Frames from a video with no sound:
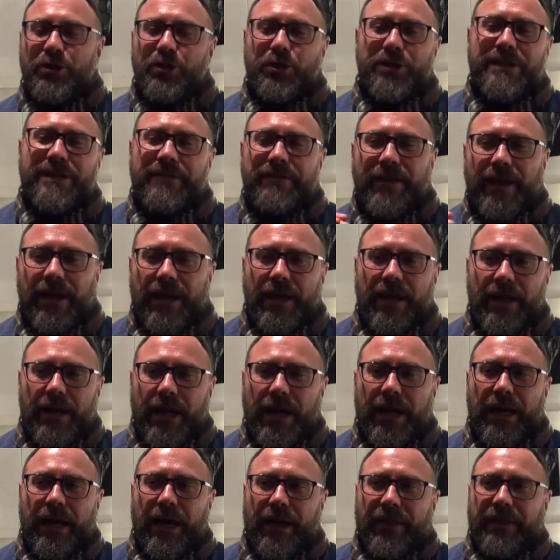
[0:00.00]
The dividing
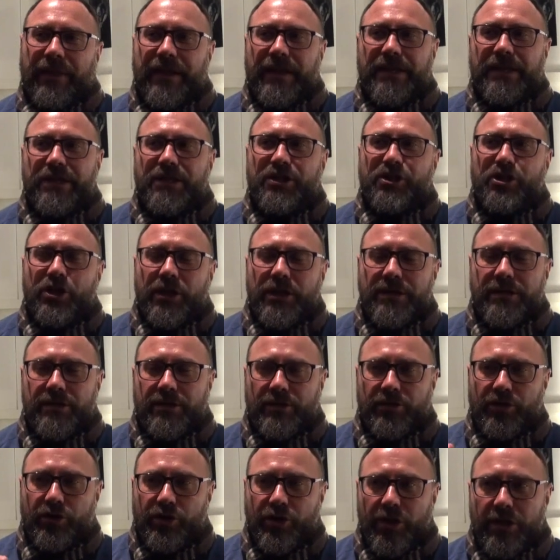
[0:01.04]
line, I think, it's
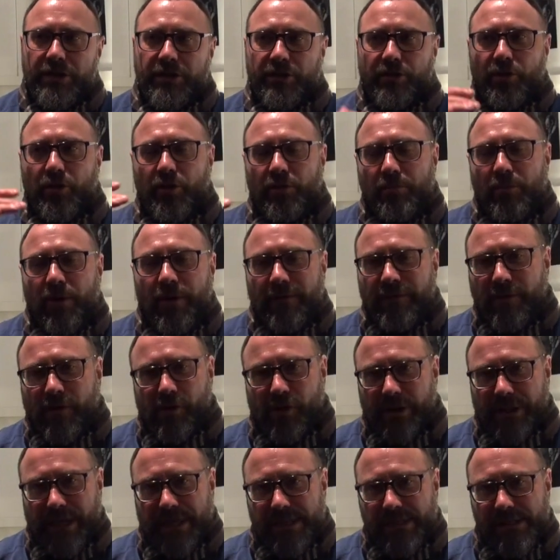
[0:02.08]
just above
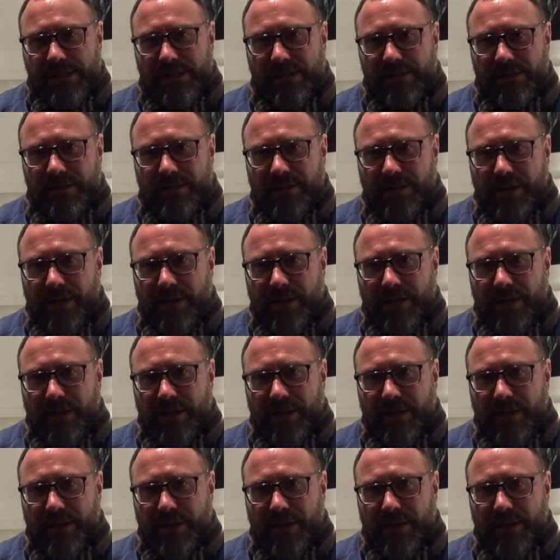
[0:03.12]
Cornas.